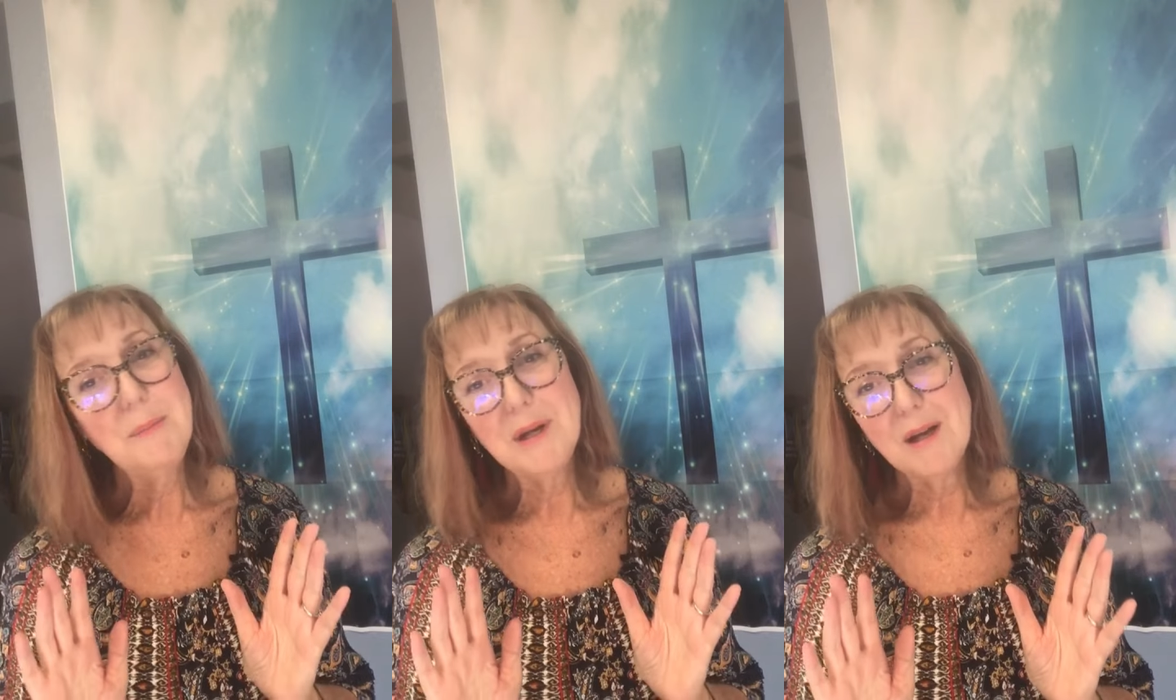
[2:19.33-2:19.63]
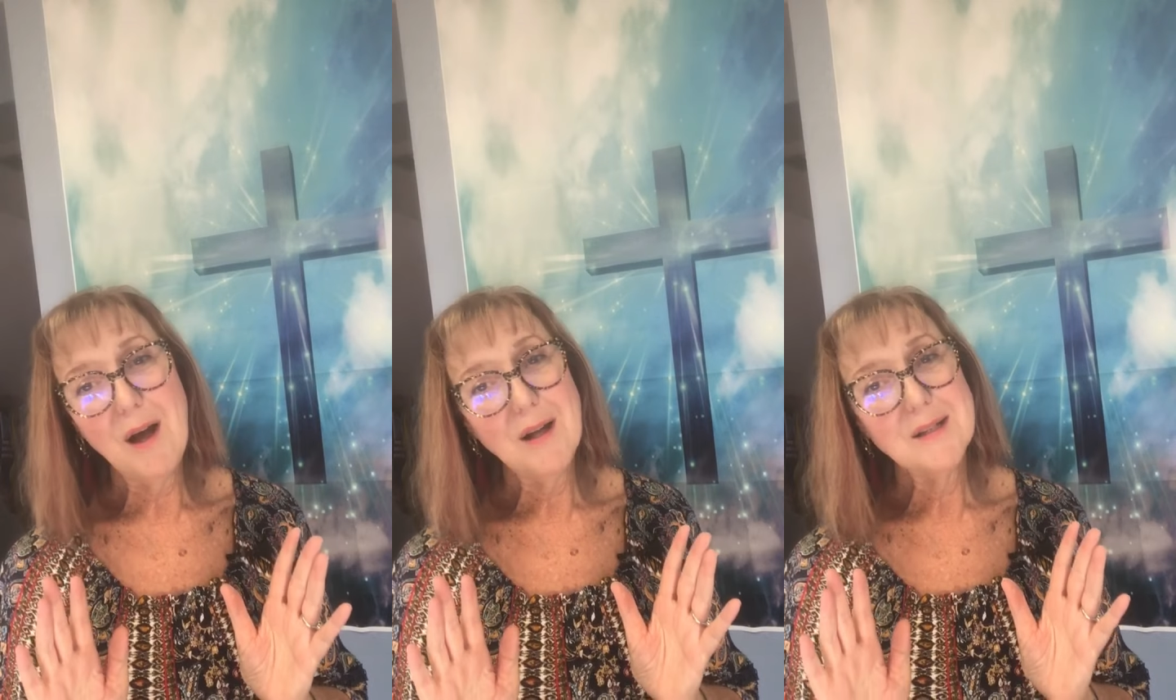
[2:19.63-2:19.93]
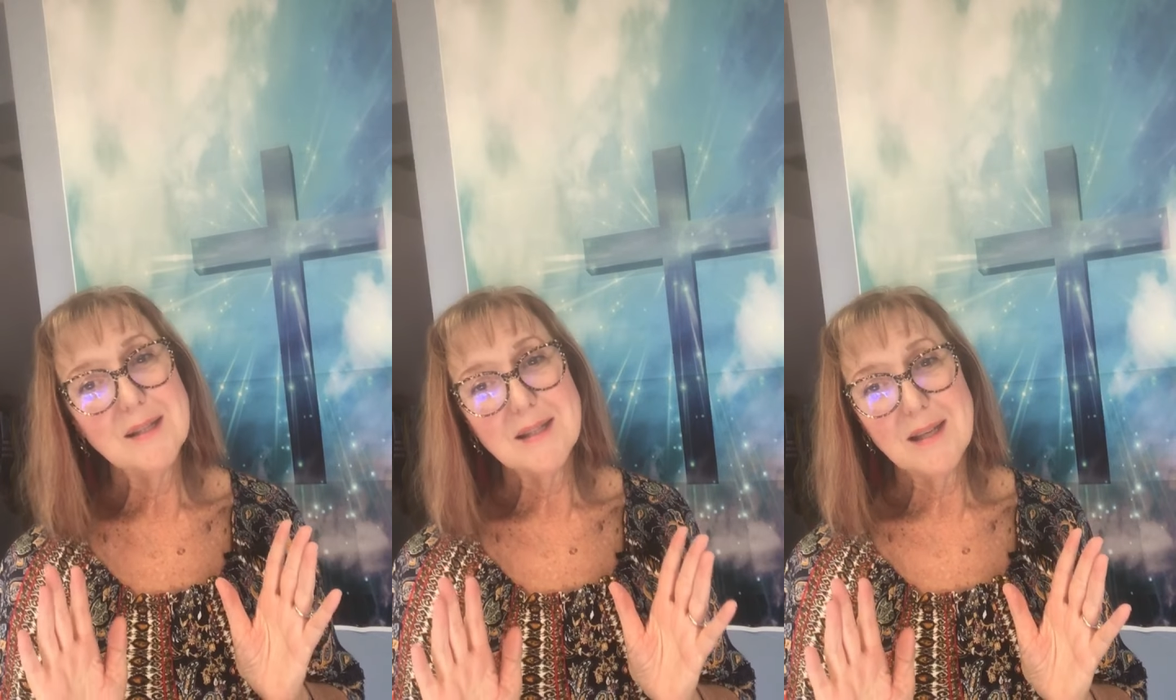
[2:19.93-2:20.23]

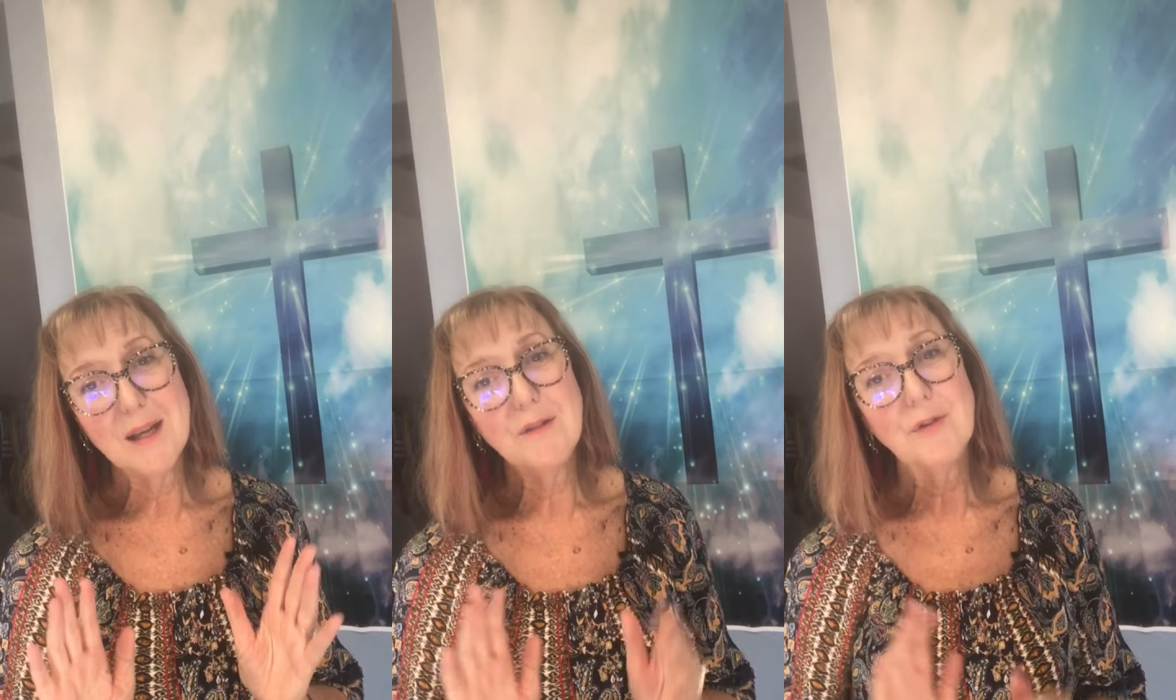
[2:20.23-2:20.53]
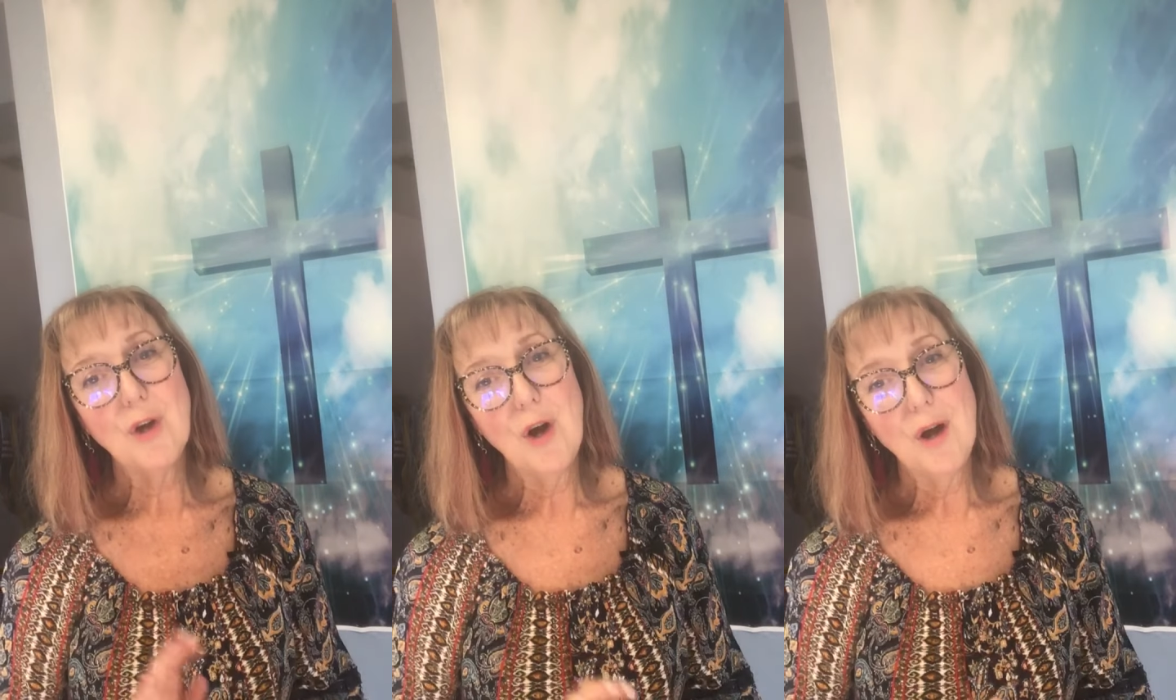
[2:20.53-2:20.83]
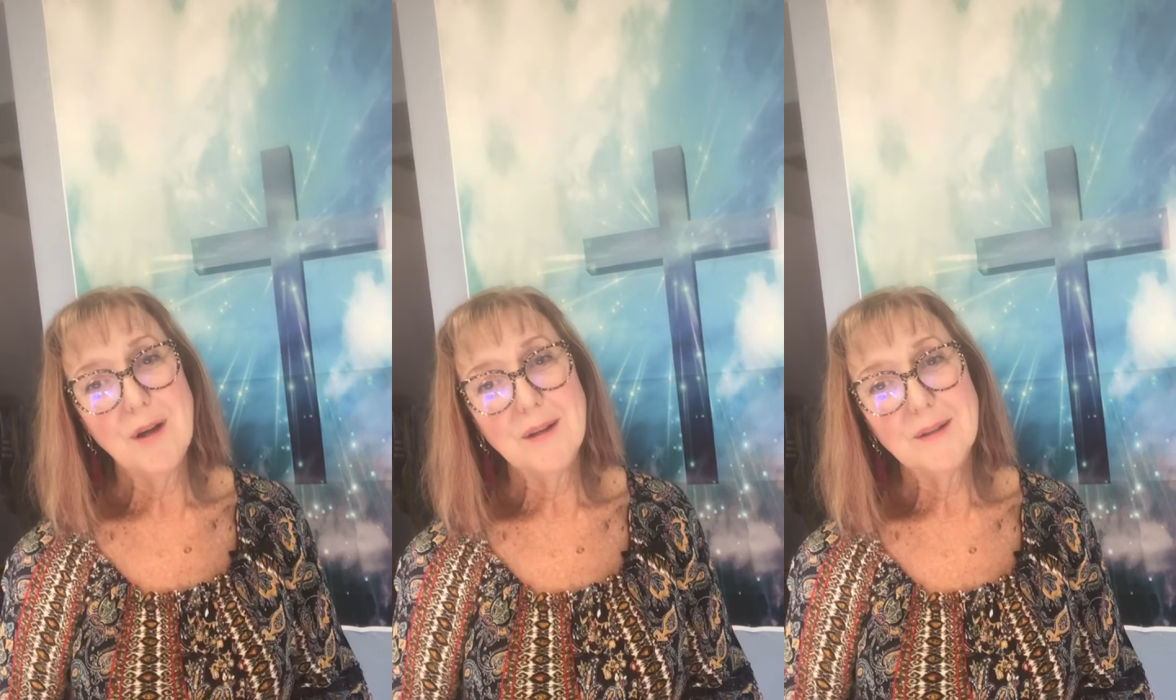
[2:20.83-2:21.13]
begotten Son of
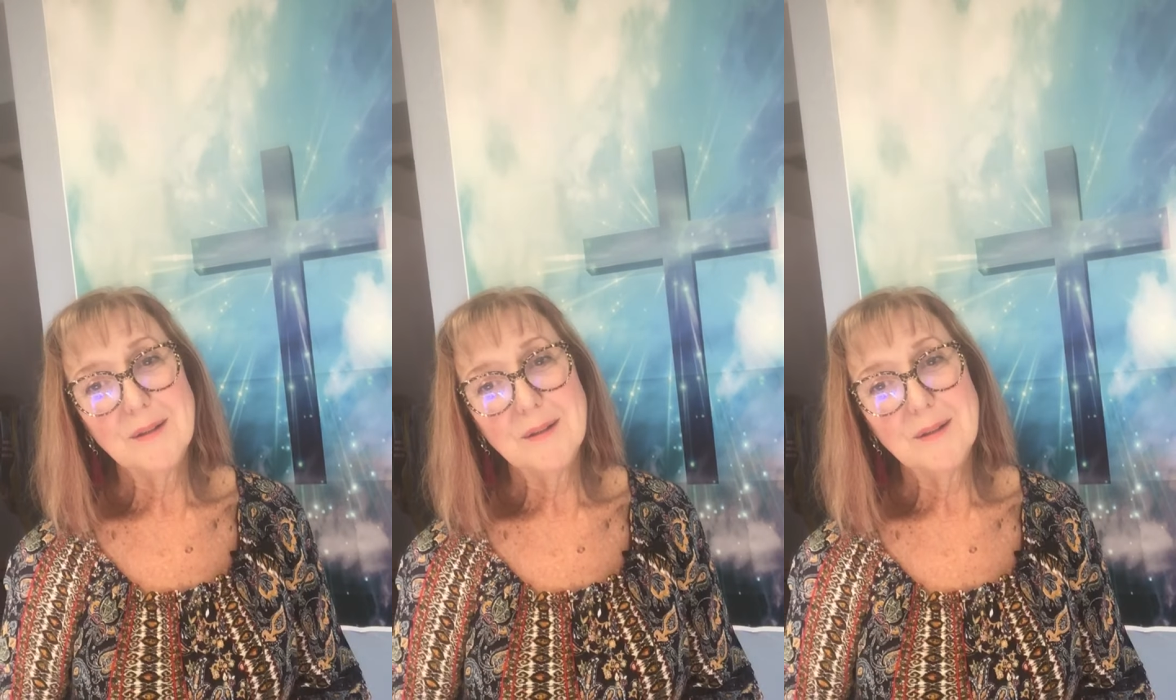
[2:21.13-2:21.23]
God,